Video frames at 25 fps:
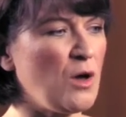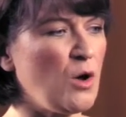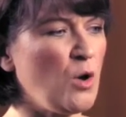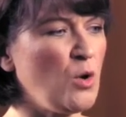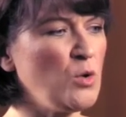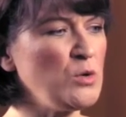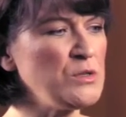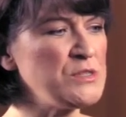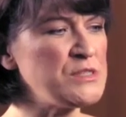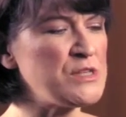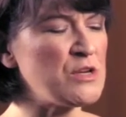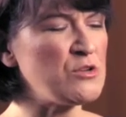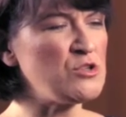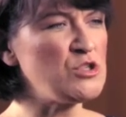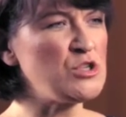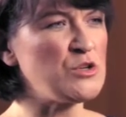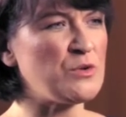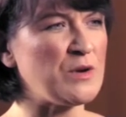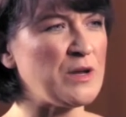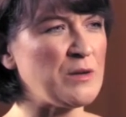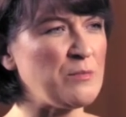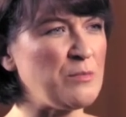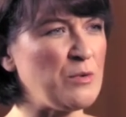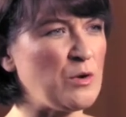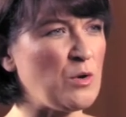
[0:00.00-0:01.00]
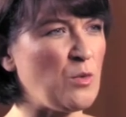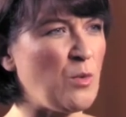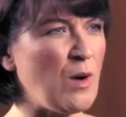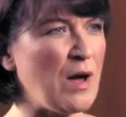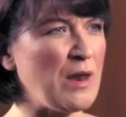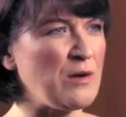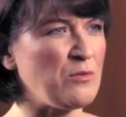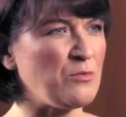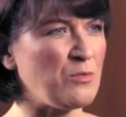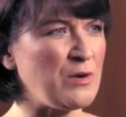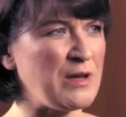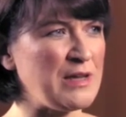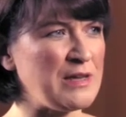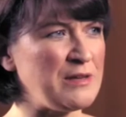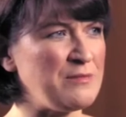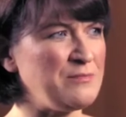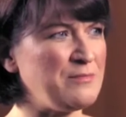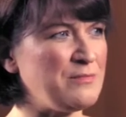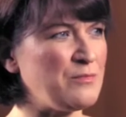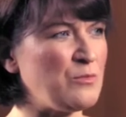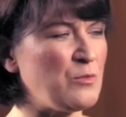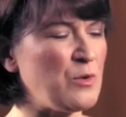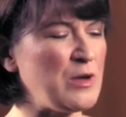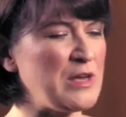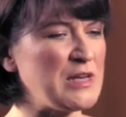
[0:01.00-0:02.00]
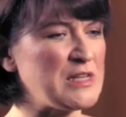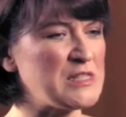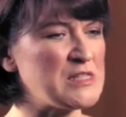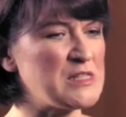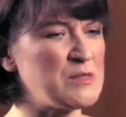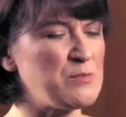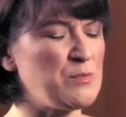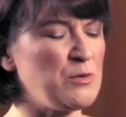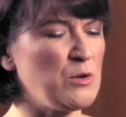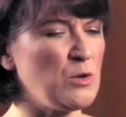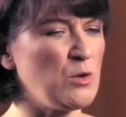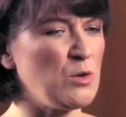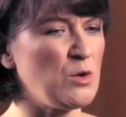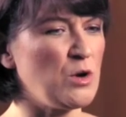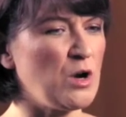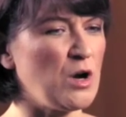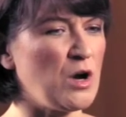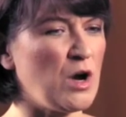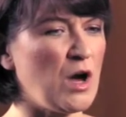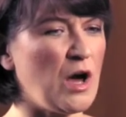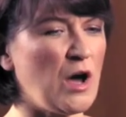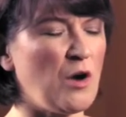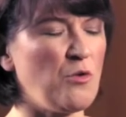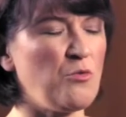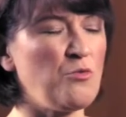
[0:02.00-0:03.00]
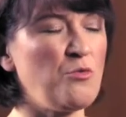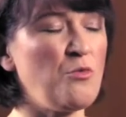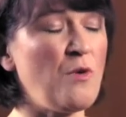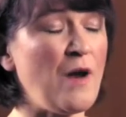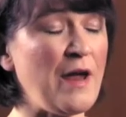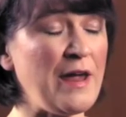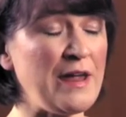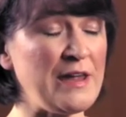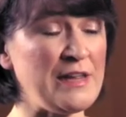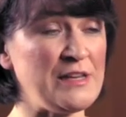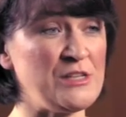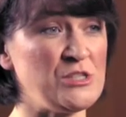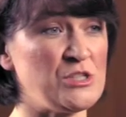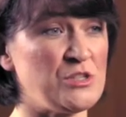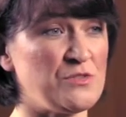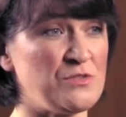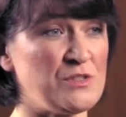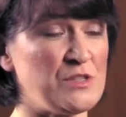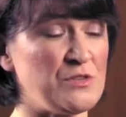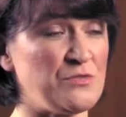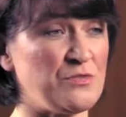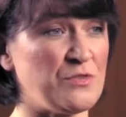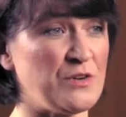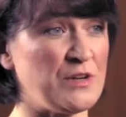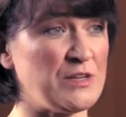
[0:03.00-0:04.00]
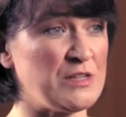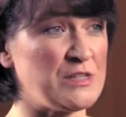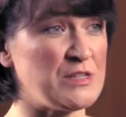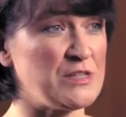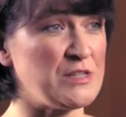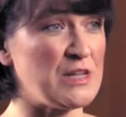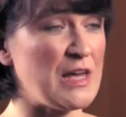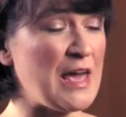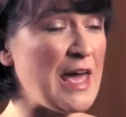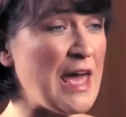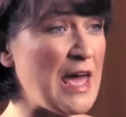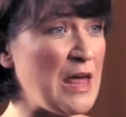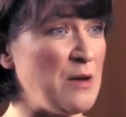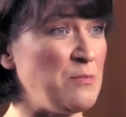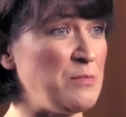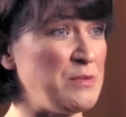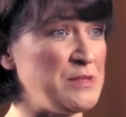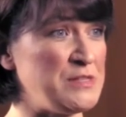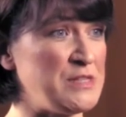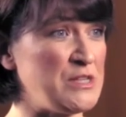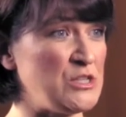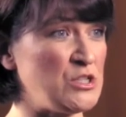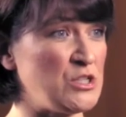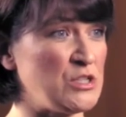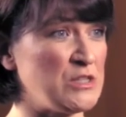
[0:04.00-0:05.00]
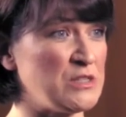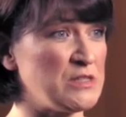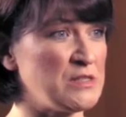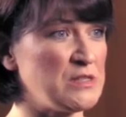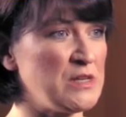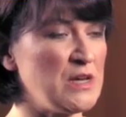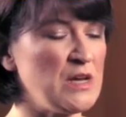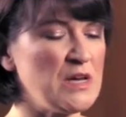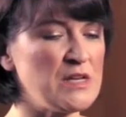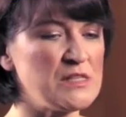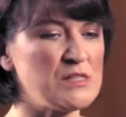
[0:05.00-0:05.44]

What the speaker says: Also during book one, we explore a range of different hand positions.